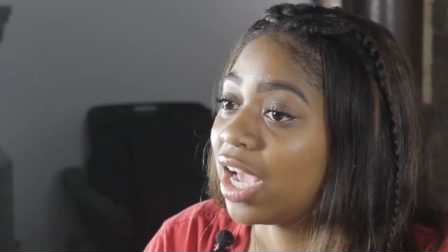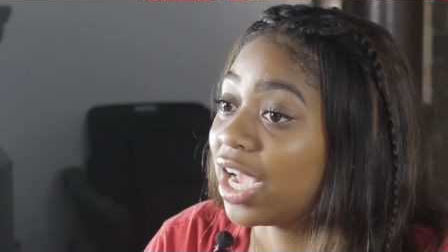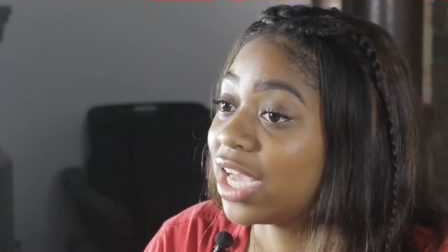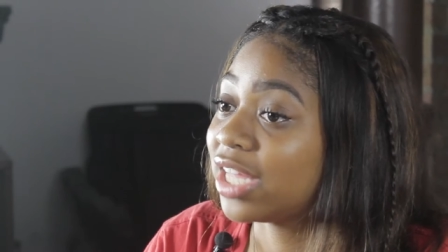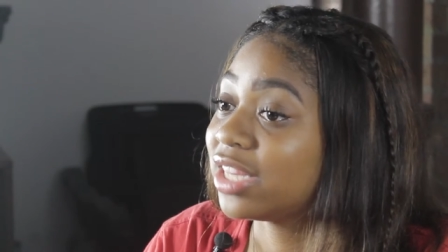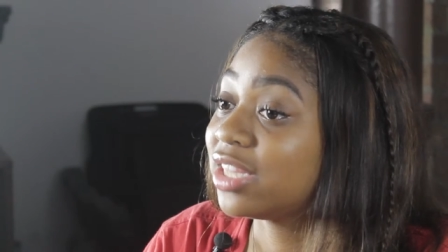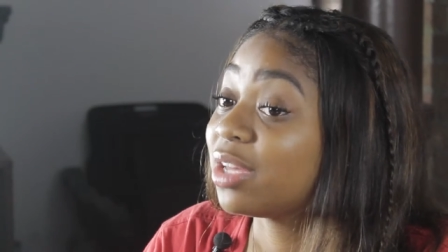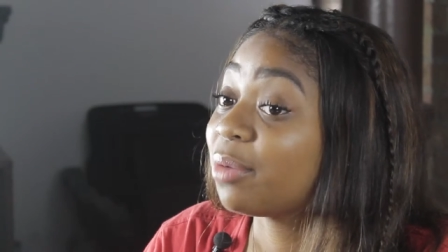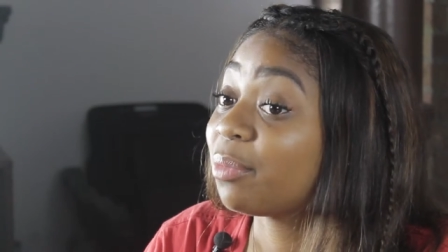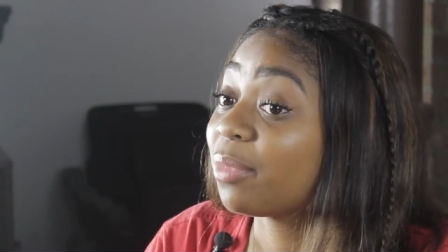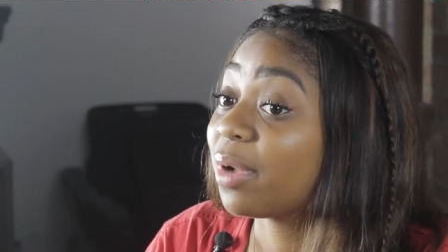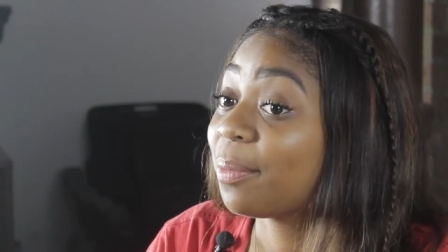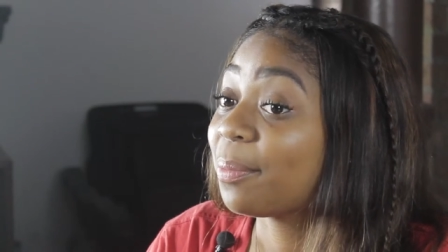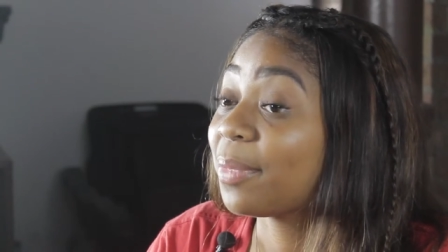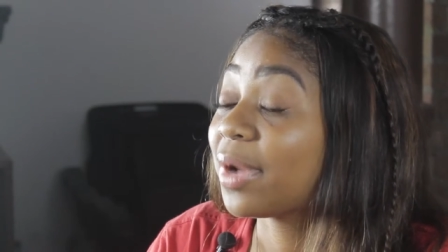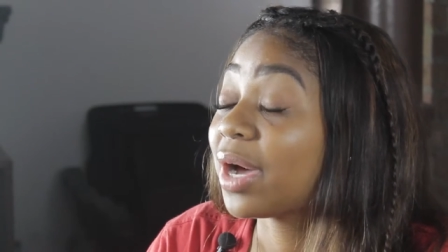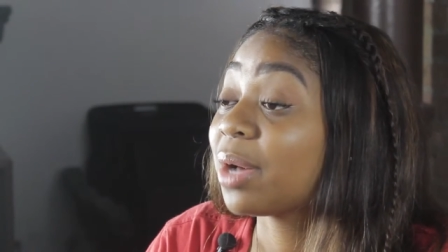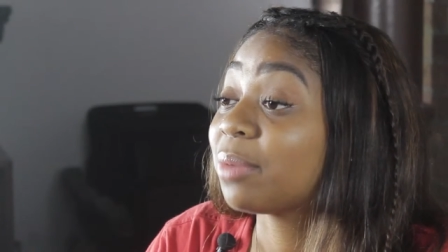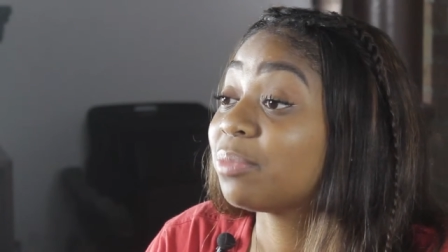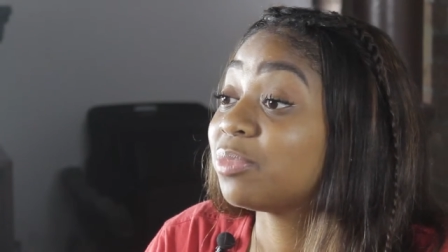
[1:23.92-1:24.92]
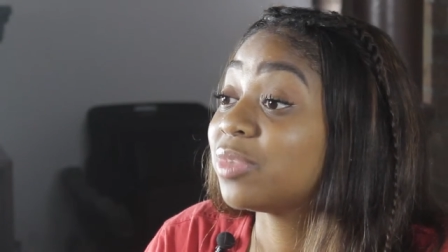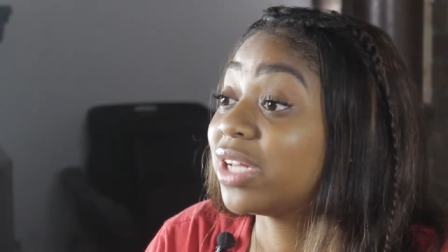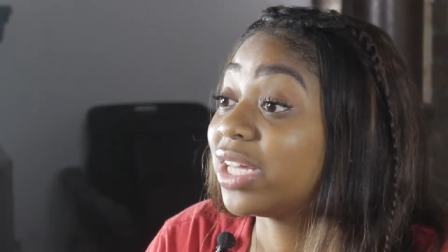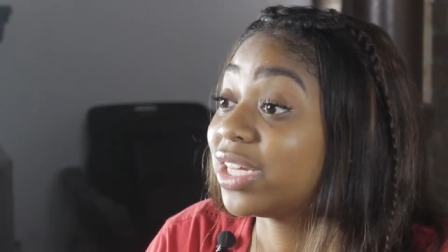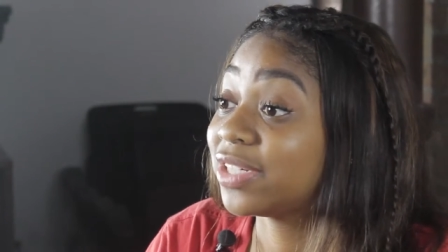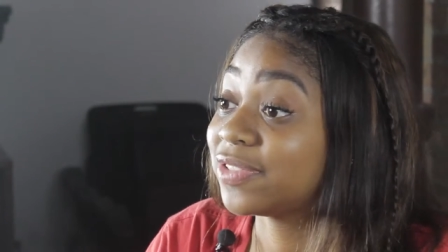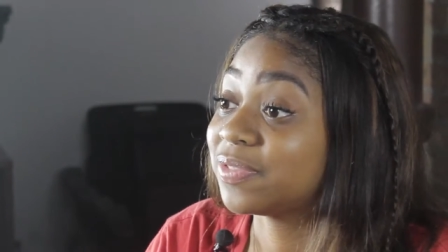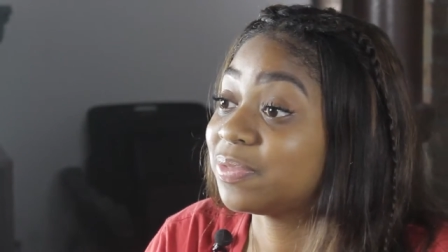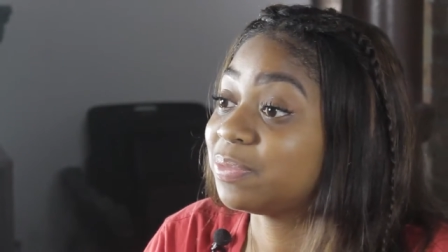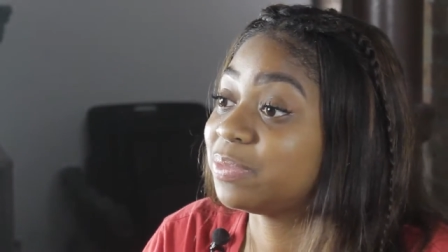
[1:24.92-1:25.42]
and then my mom
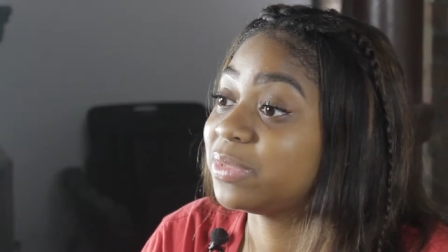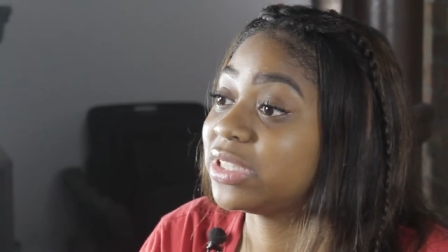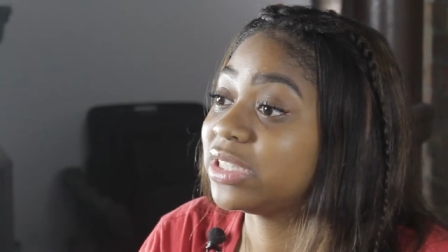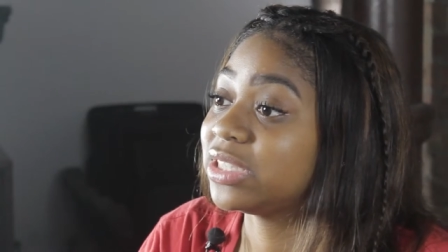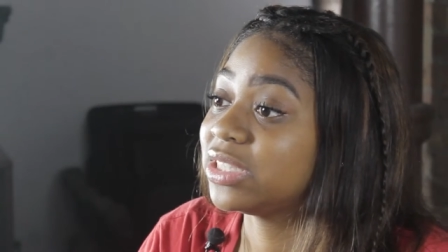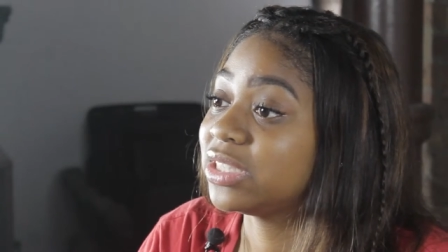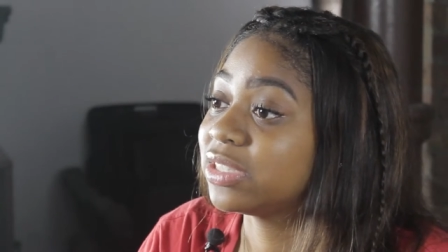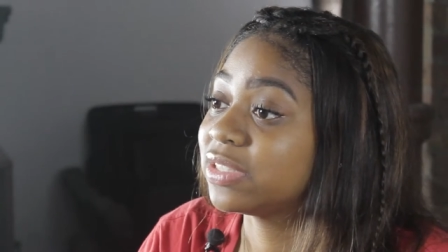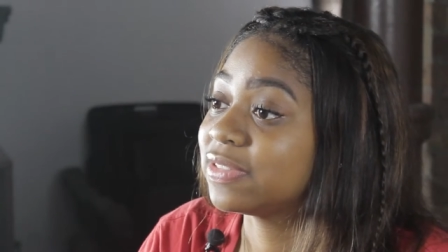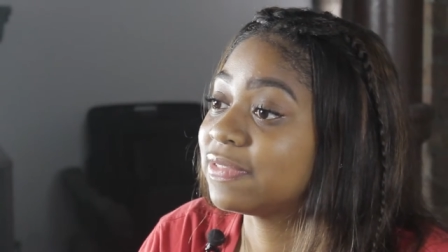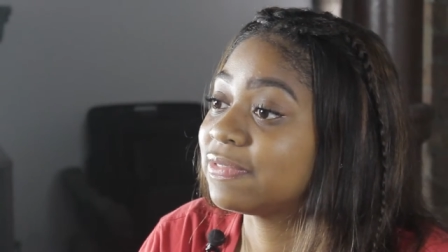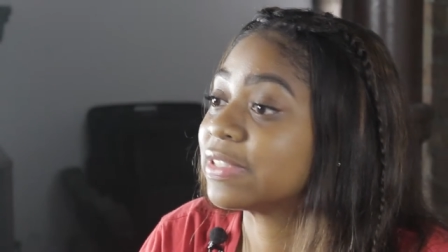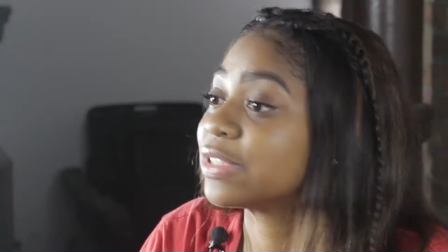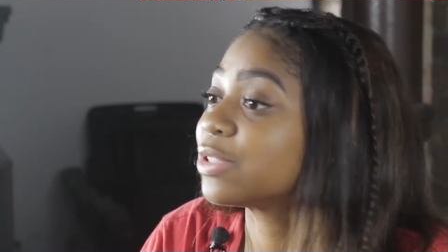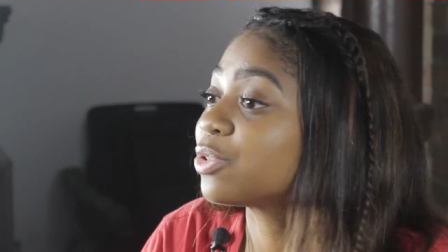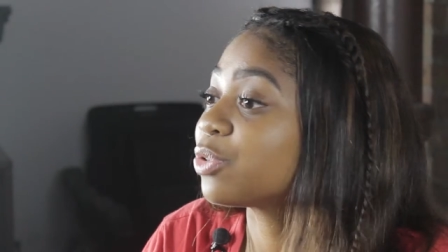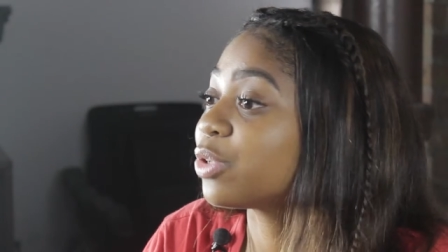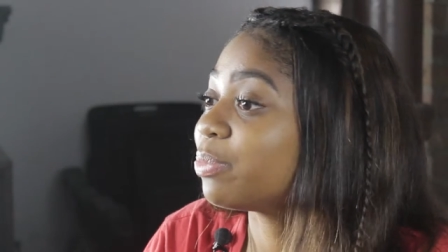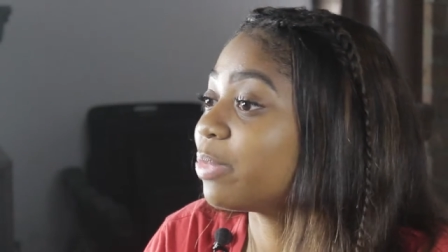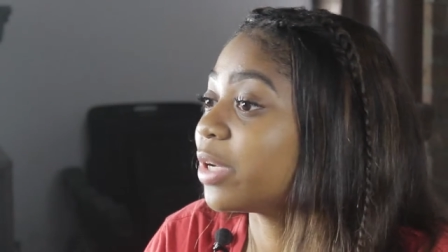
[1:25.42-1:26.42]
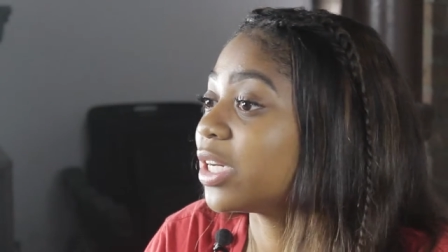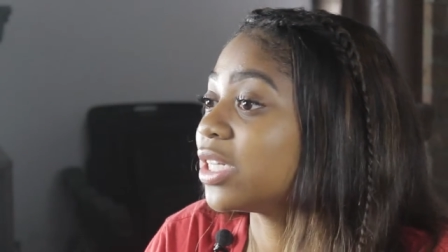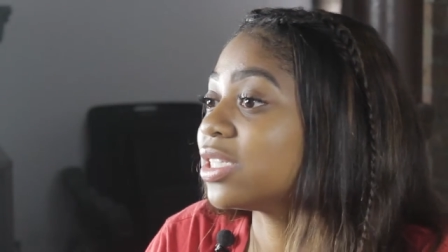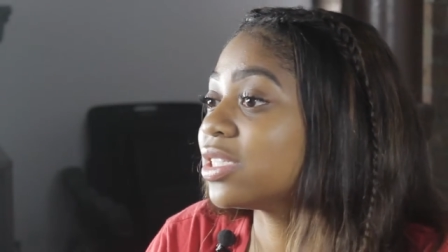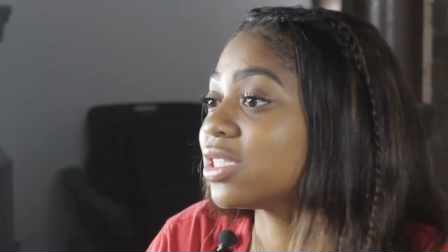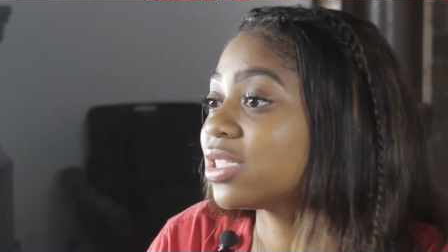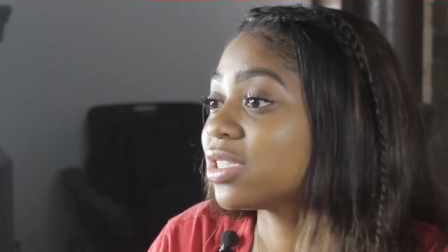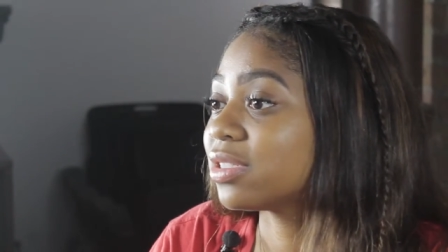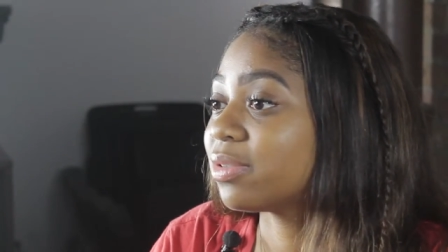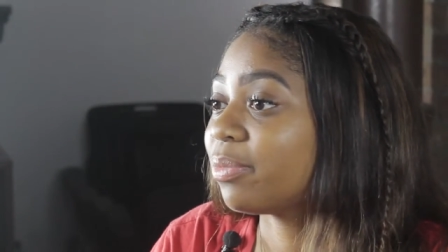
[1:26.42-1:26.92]
left me for three
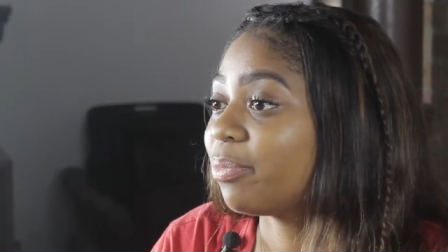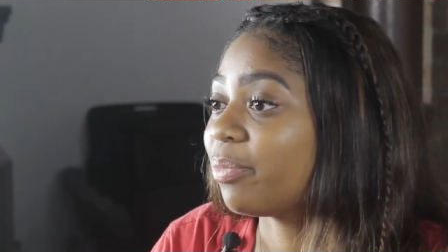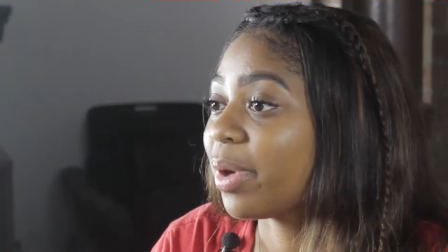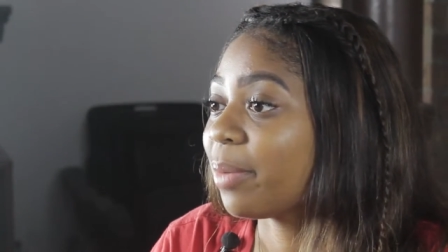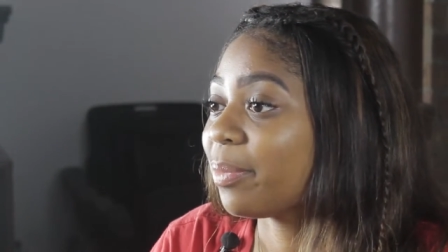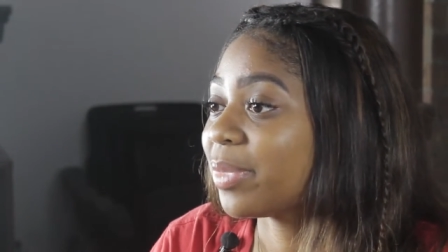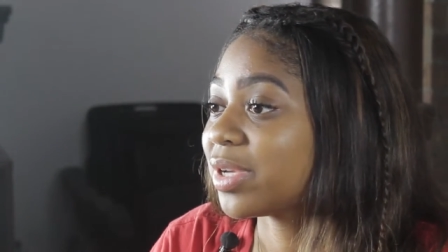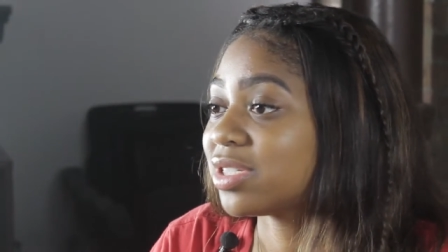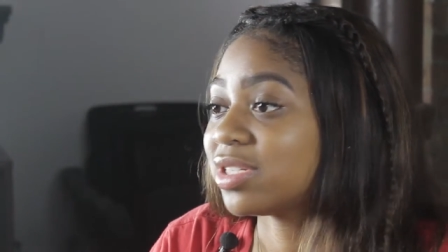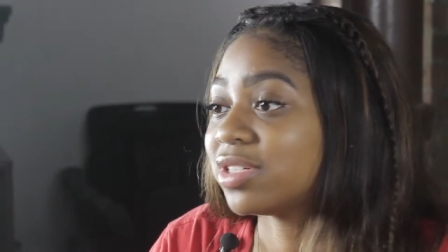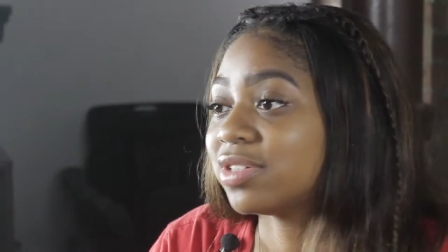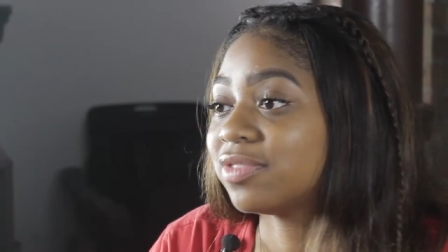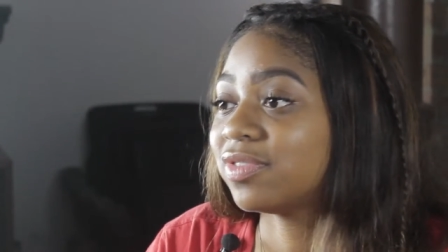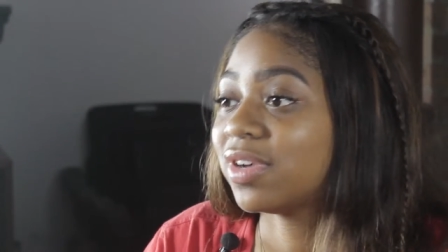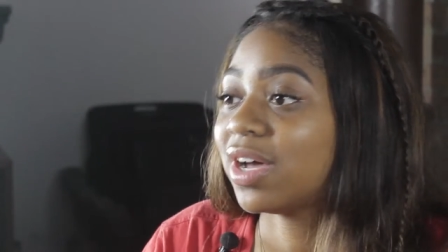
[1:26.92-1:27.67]
months by myself.